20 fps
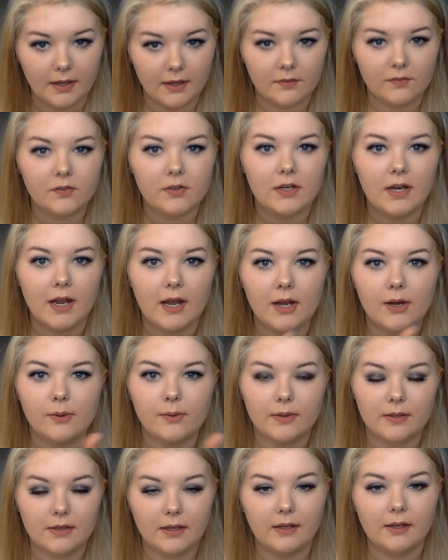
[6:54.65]
every now
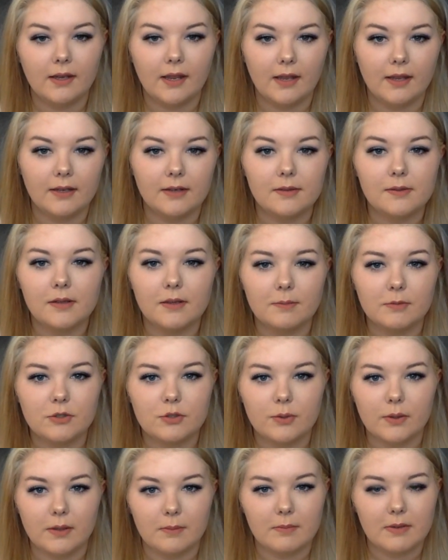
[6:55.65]
and again in
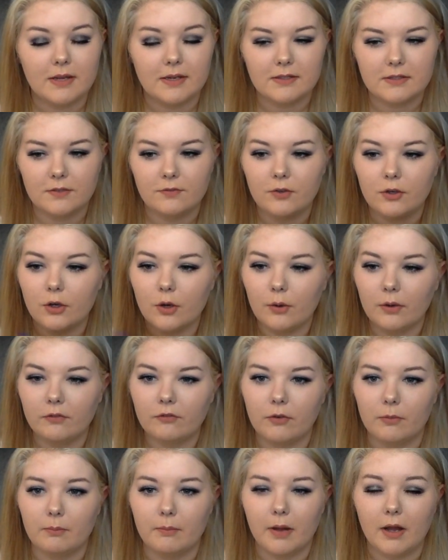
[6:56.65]
between, because if you're going
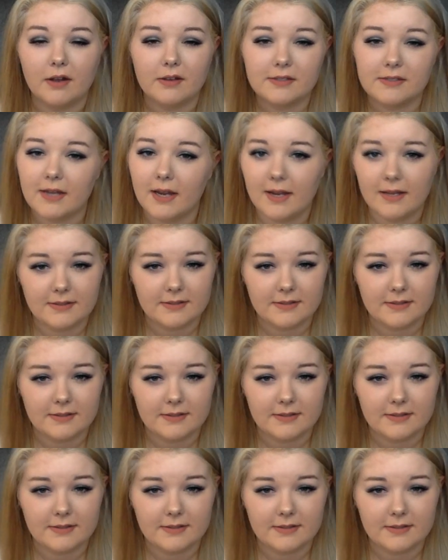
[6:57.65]
from box dye,